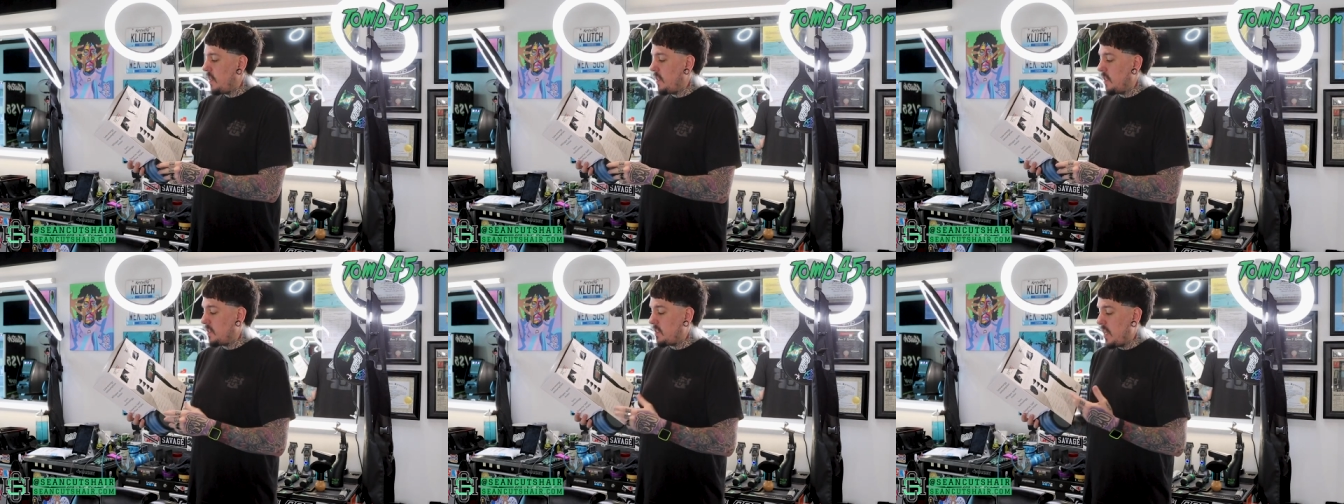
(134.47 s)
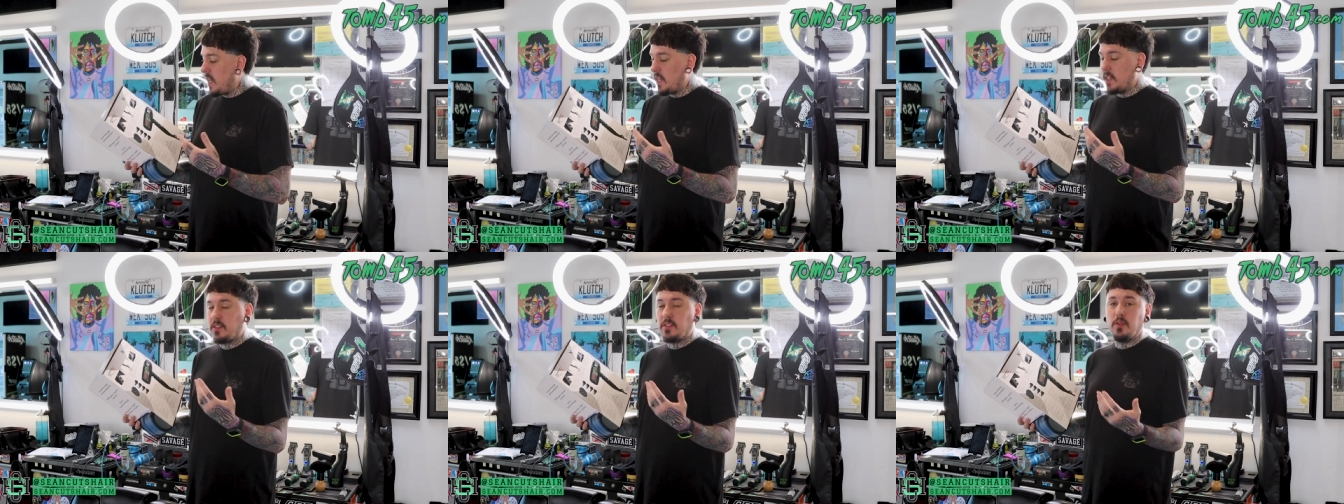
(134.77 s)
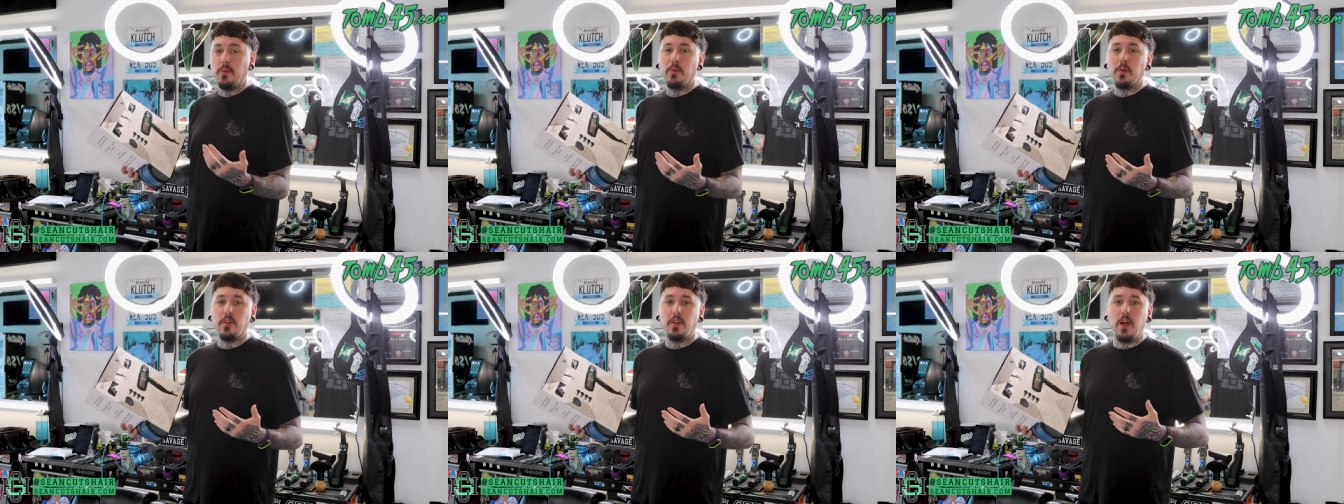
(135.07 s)
this thing is
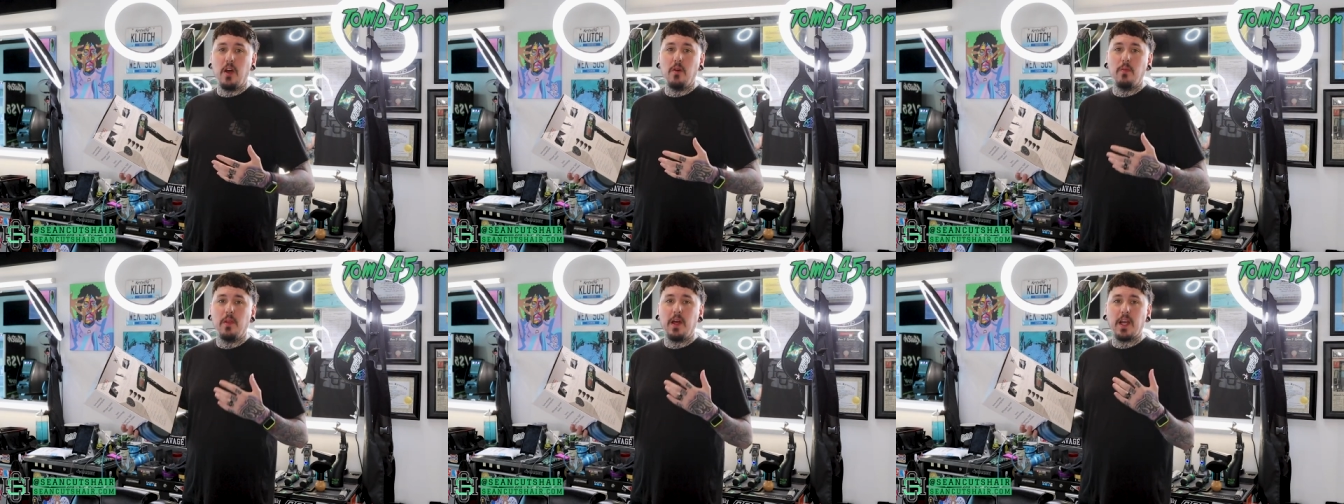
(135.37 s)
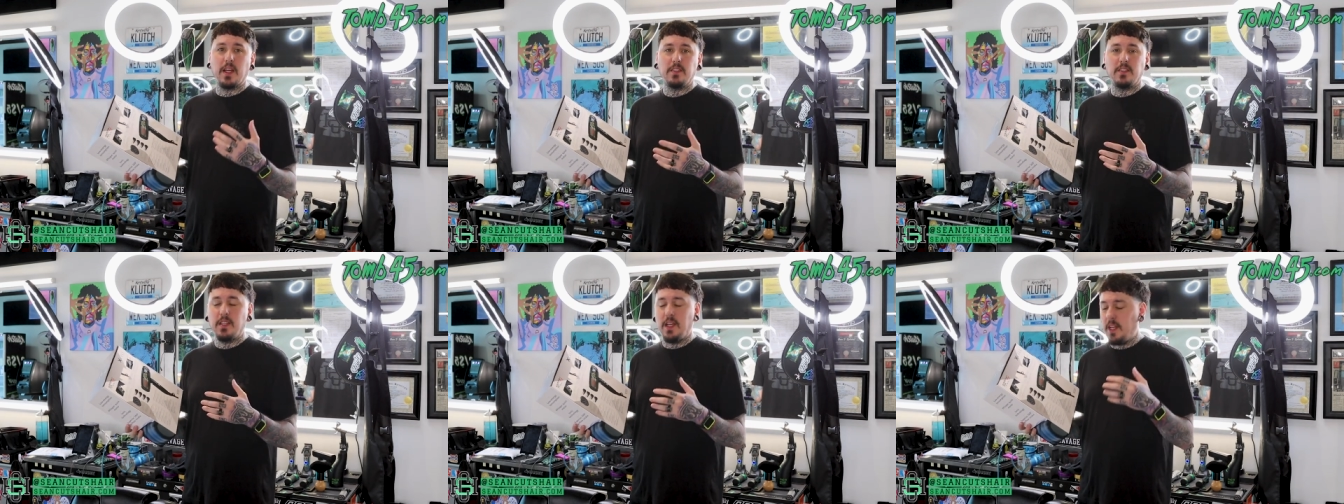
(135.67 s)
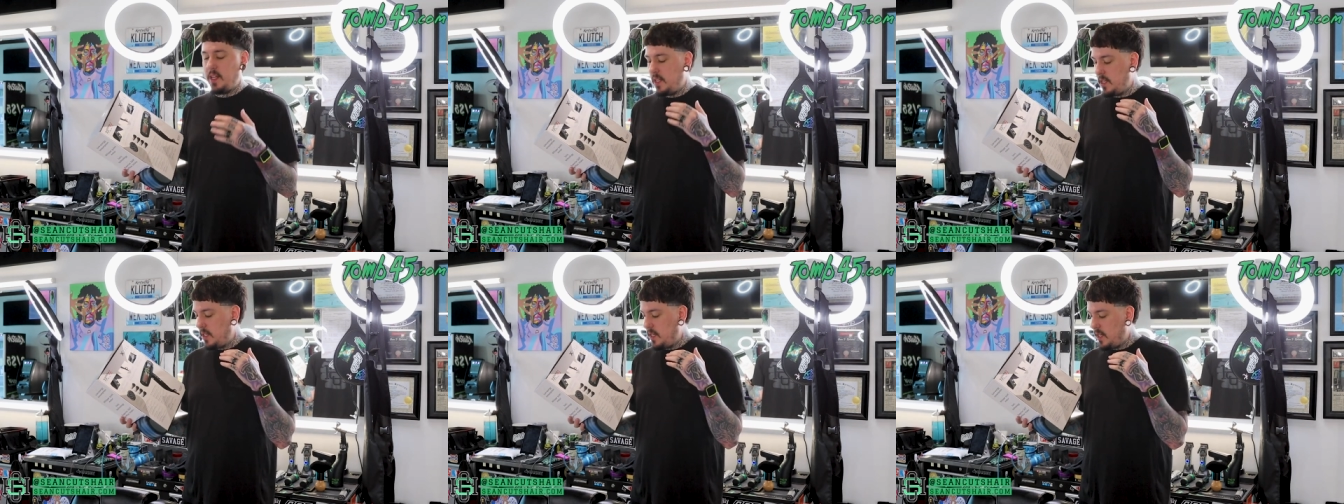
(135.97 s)
super dope. Like I
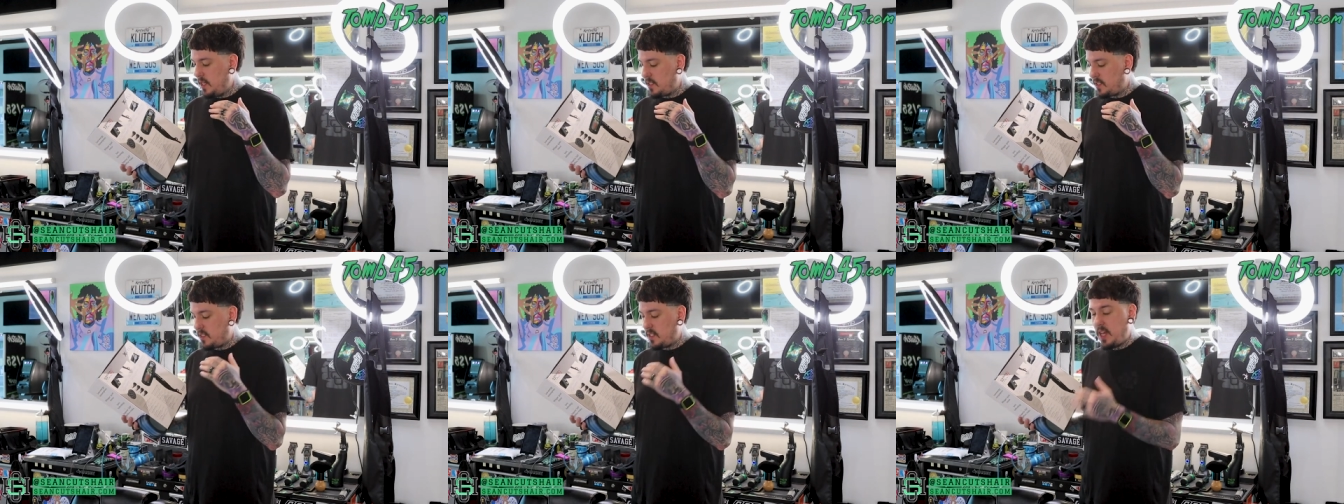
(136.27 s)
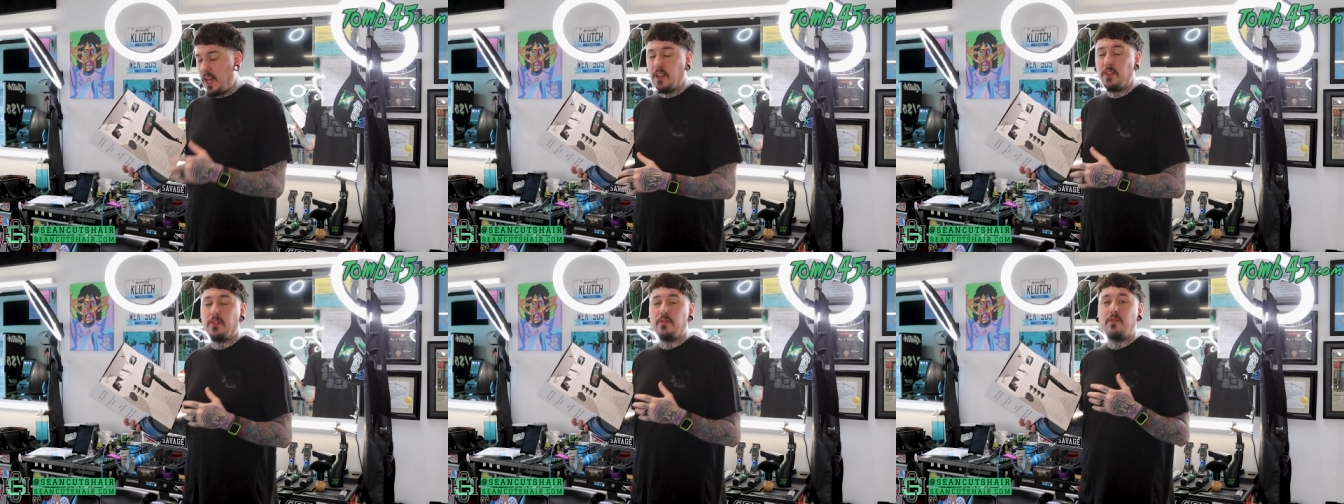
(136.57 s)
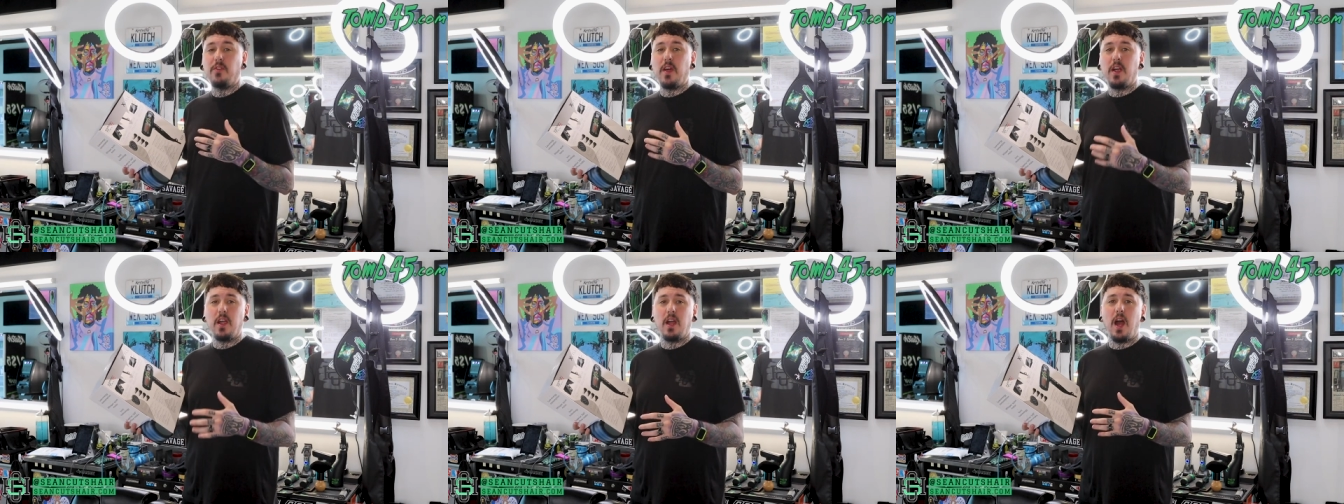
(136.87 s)
said, it, it sounds
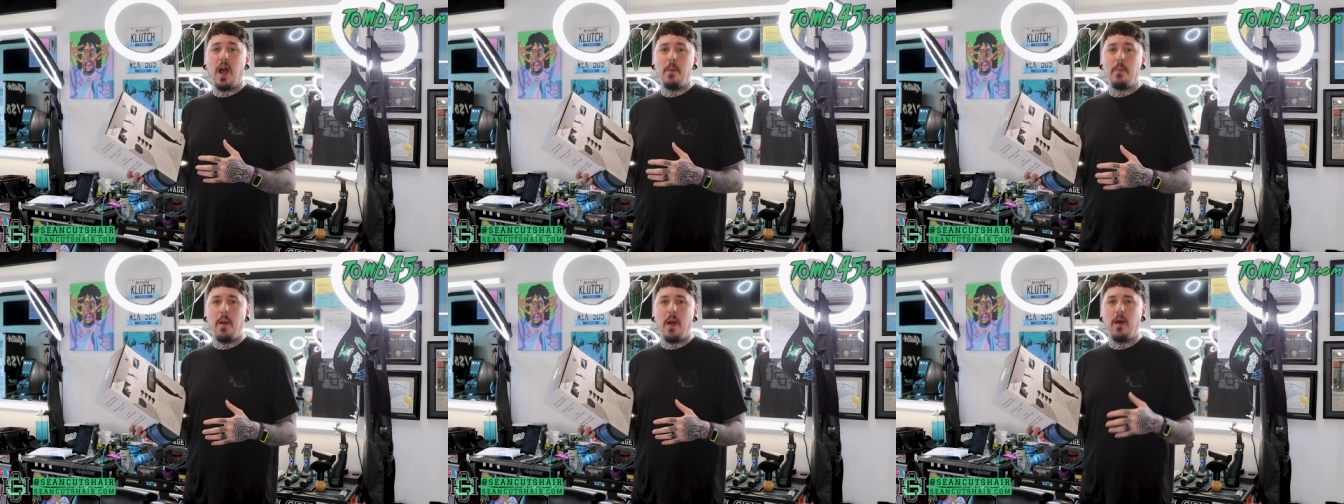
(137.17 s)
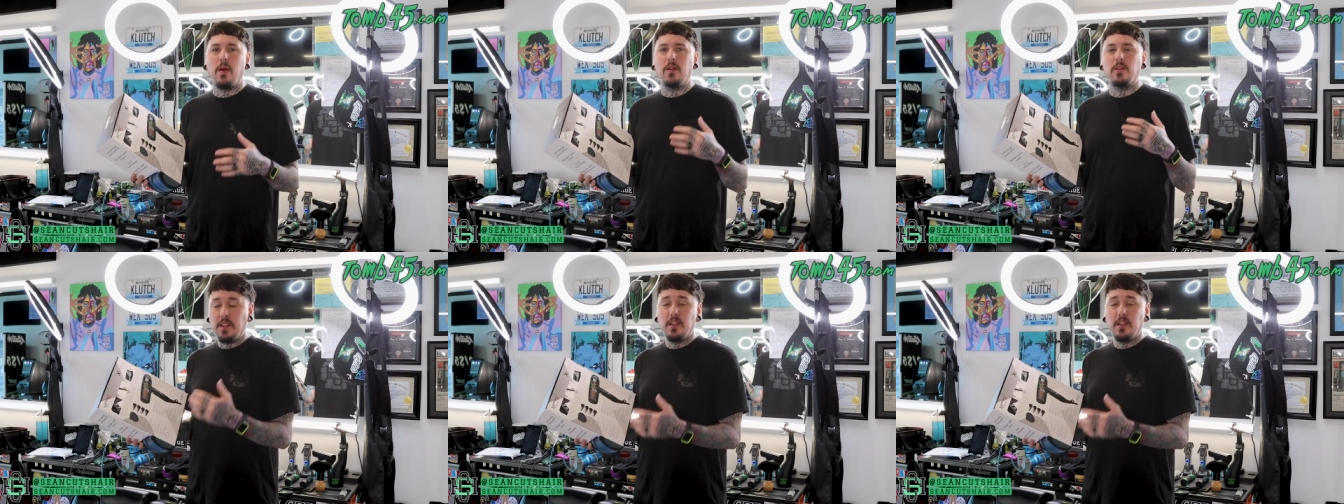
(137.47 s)
very high power.